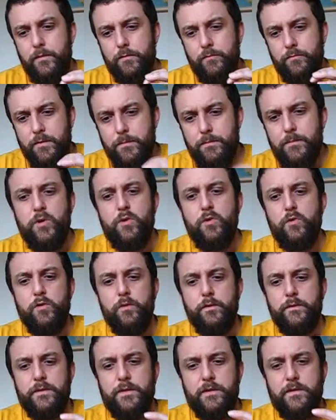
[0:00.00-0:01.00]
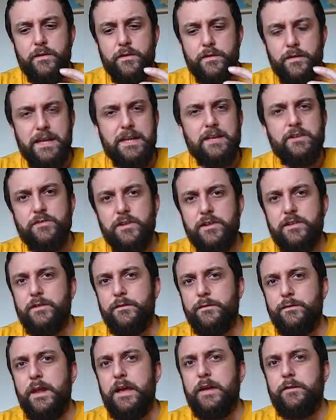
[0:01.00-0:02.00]
removes the
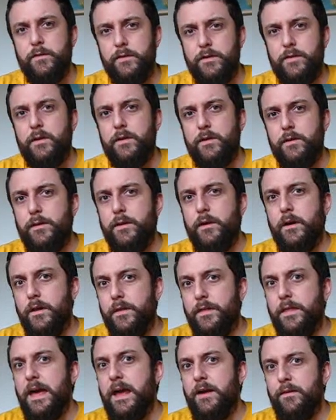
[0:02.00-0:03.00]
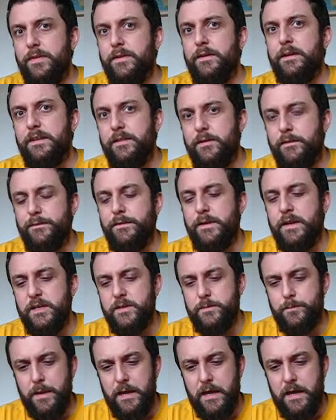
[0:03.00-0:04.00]
interesting flavours that are there in the
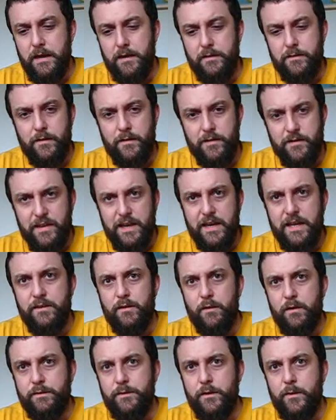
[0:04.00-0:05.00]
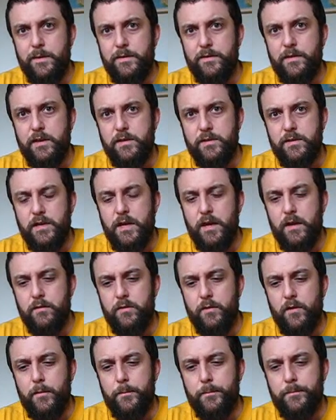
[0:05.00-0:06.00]
finished beer. So the secondary fermentation
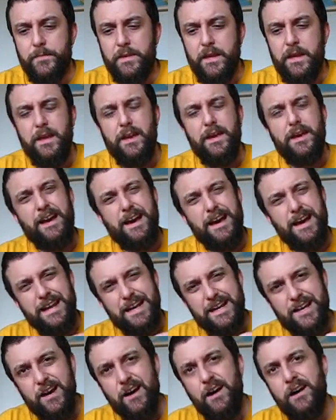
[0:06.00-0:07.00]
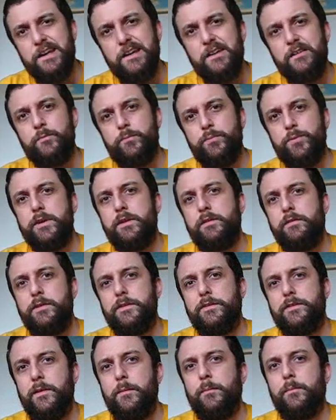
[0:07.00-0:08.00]
goes on, and it kind of
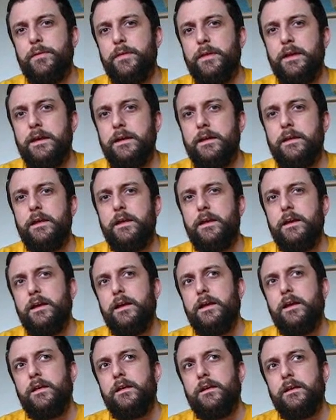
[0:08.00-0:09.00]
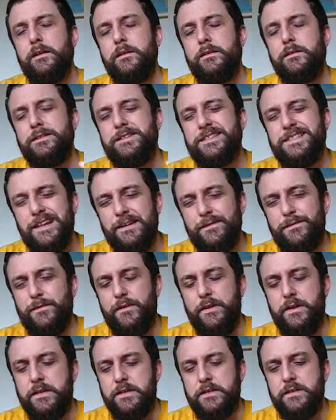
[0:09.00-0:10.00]
produces something
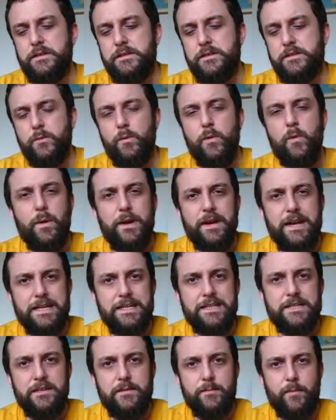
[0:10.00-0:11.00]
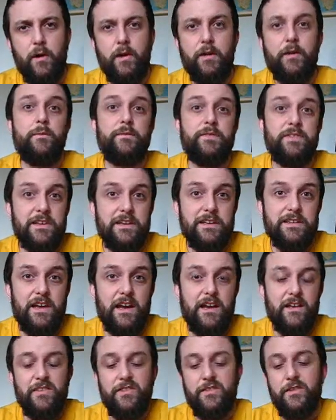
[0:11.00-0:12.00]
different to what went into the bottle. Obviously it
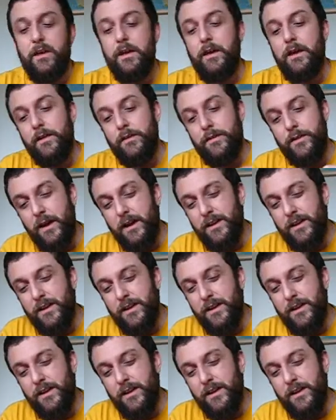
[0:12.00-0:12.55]
does, the